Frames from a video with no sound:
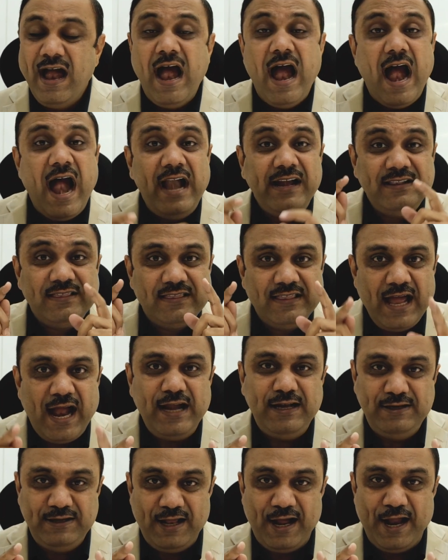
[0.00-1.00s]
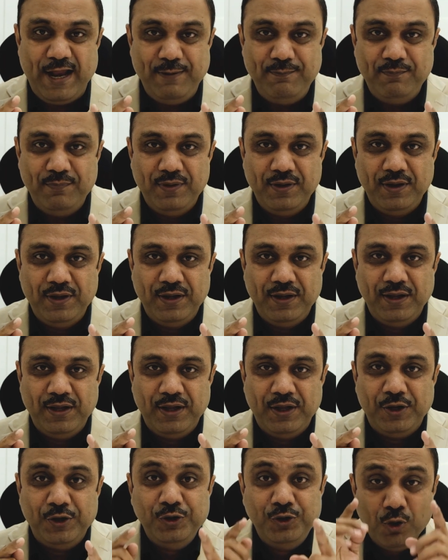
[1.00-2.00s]
At that time,
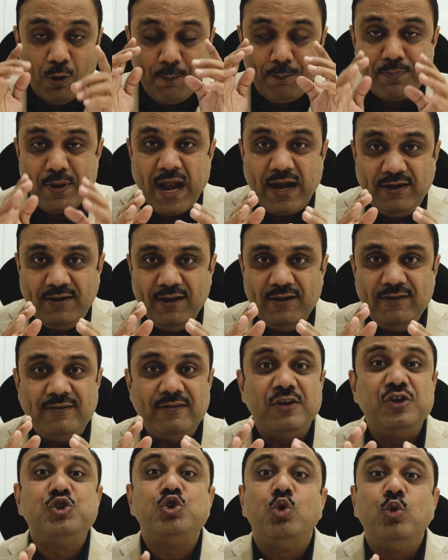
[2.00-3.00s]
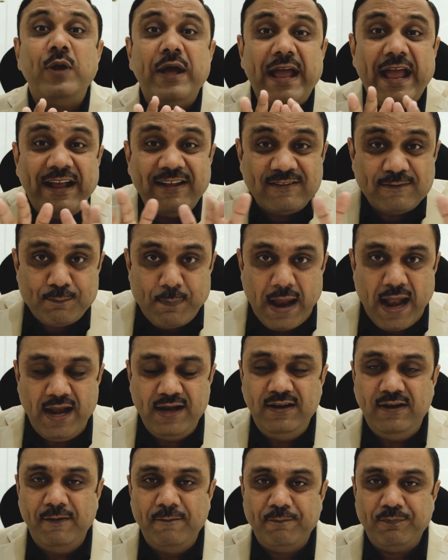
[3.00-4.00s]
your practice should
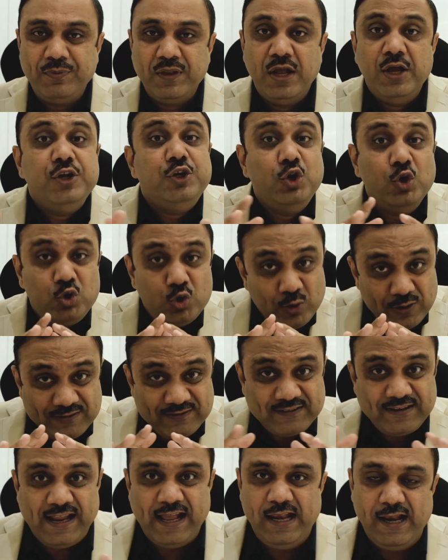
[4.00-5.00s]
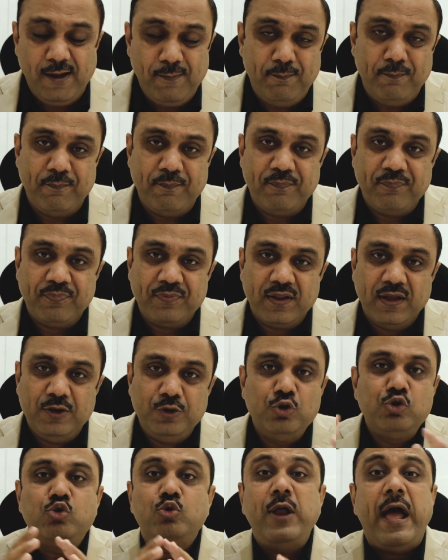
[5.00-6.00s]
expand, you should scale up,
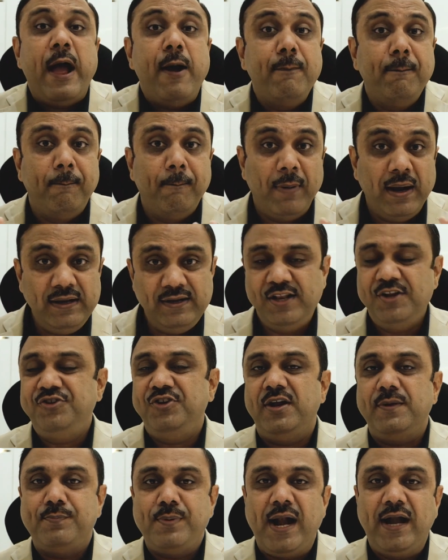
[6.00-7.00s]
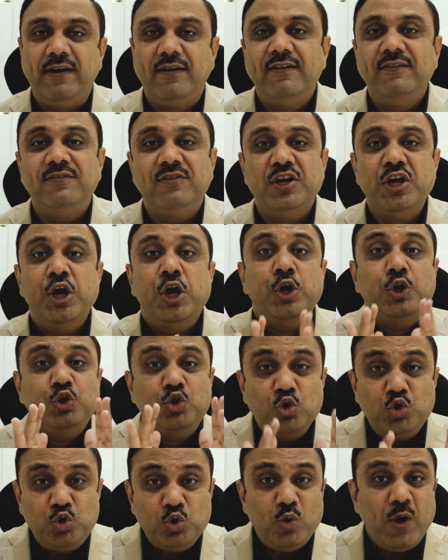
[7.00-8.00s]
you should have multi-chair practice,
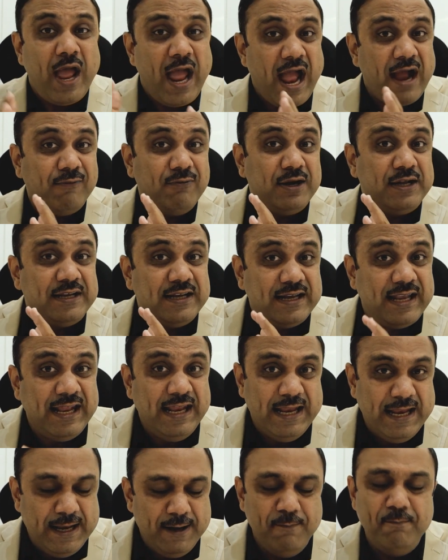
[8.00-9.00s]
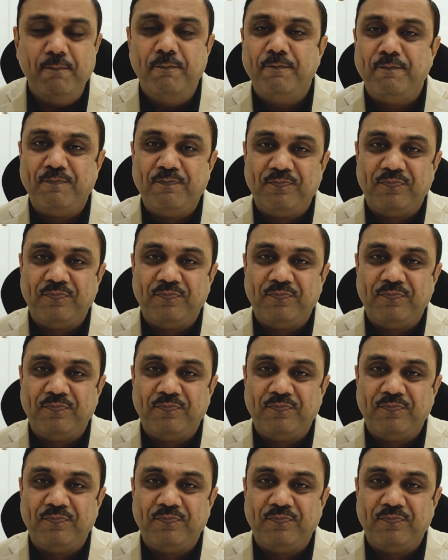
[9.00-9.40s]
you should have a team,